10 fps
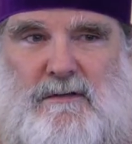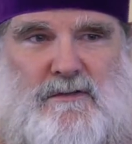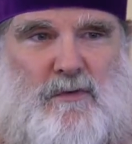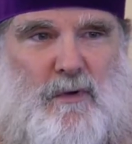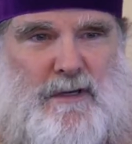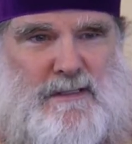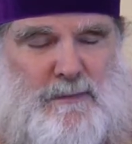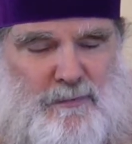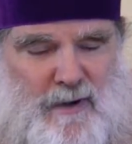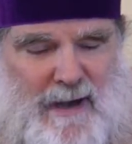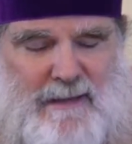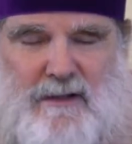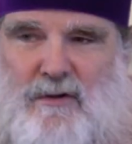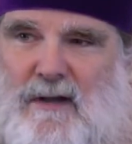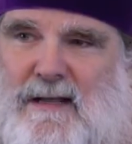So, what is the
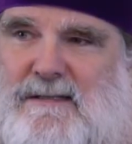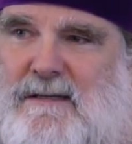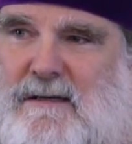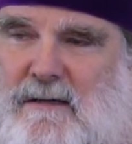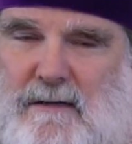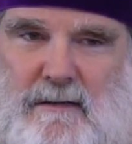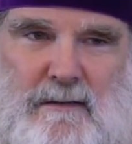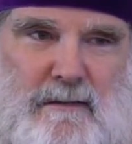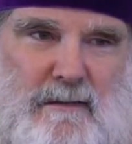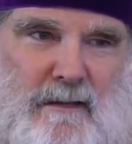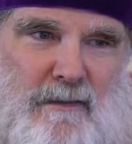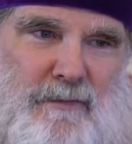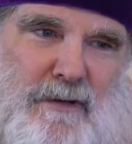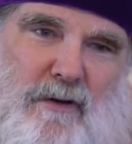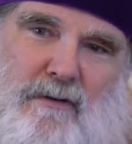practical lesson here? If
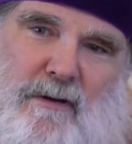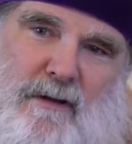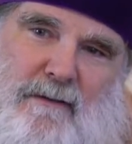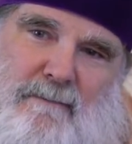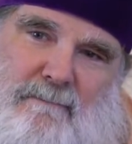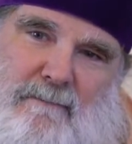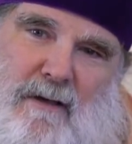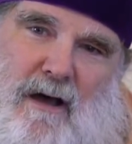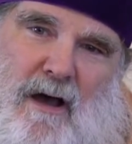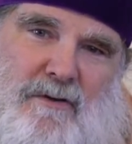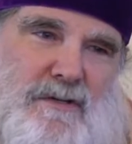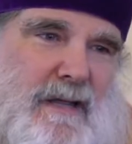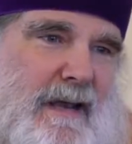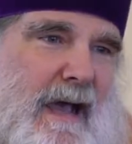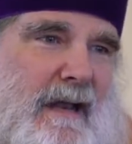we don't
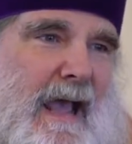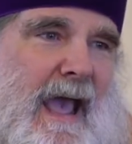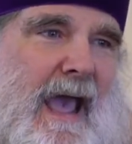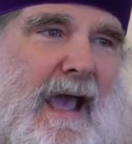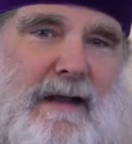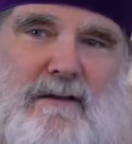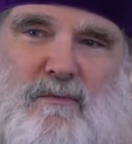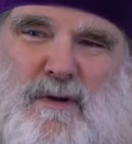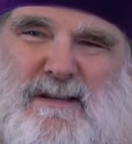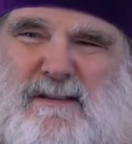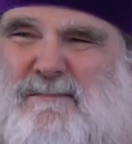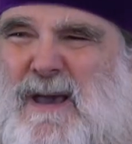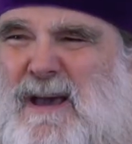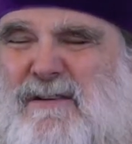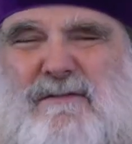understand how to act, what does it
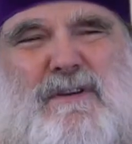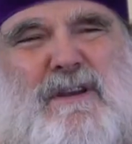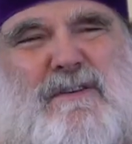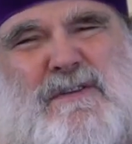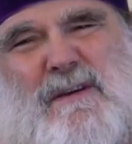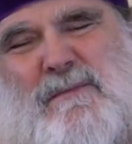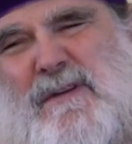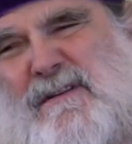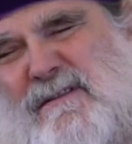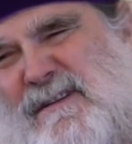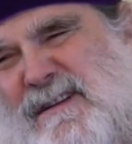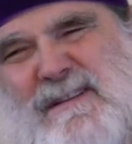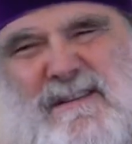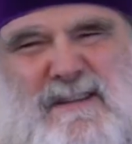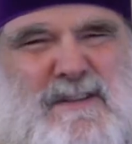matter if we know something? It
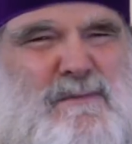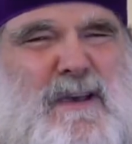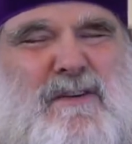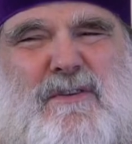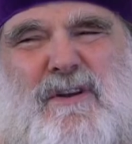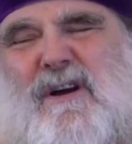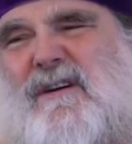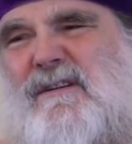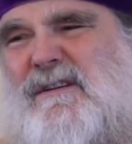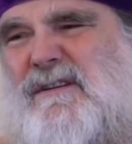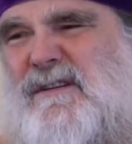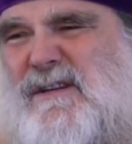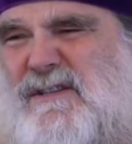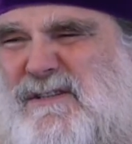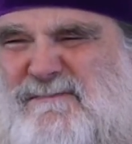doesn't, doesn't matter at all.
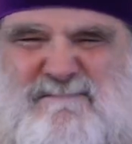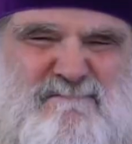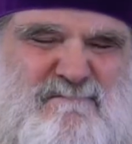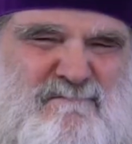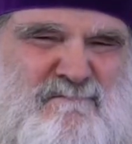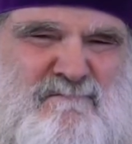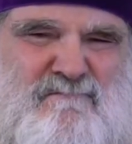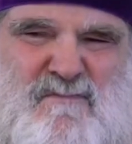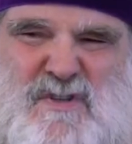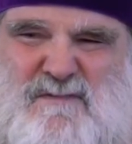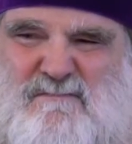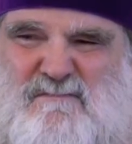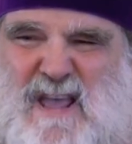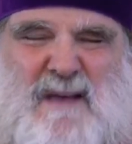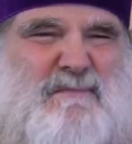It's just, just
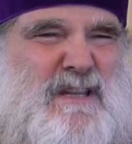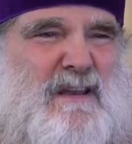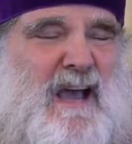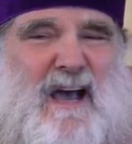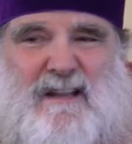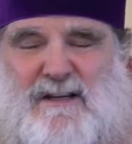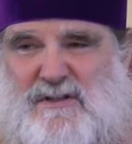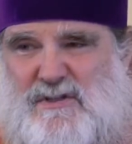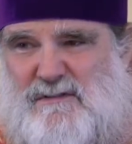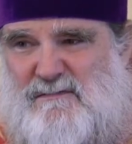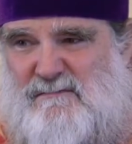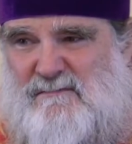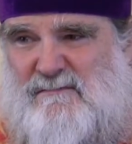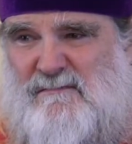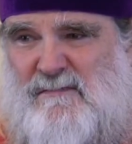empty knowledge.
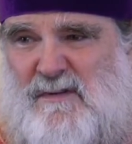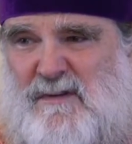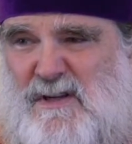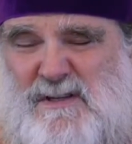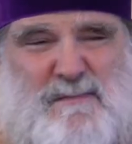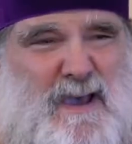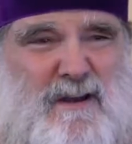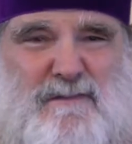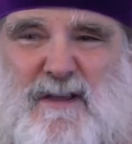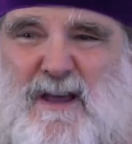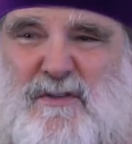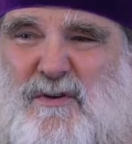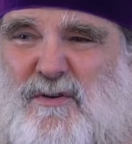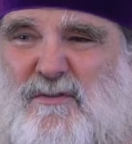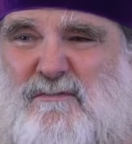Doesn't matter if you got the
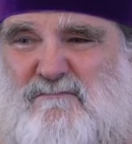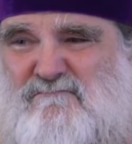whole